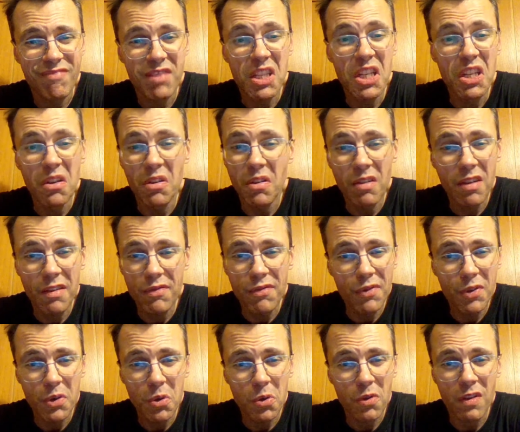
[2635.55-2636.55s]
The only
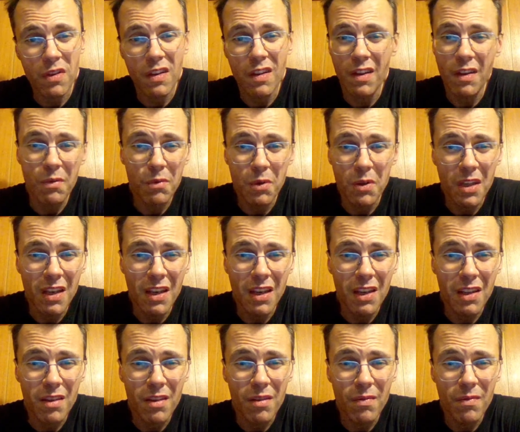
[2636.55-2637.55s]
fruit that I would
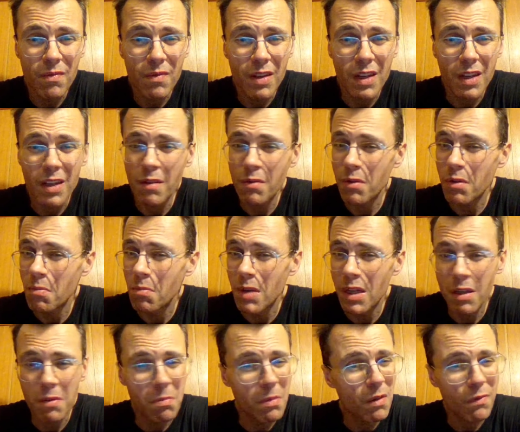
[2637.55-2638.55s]
eat and it would
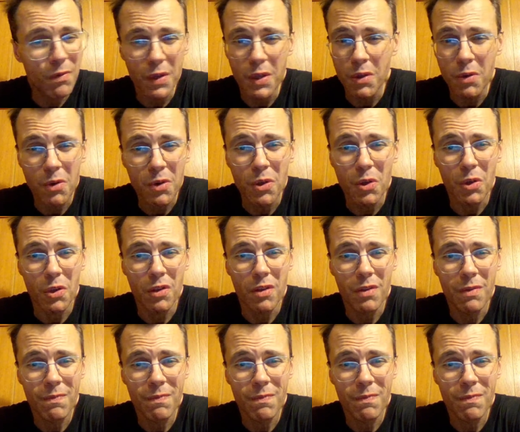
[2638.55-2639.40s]
make me feel good.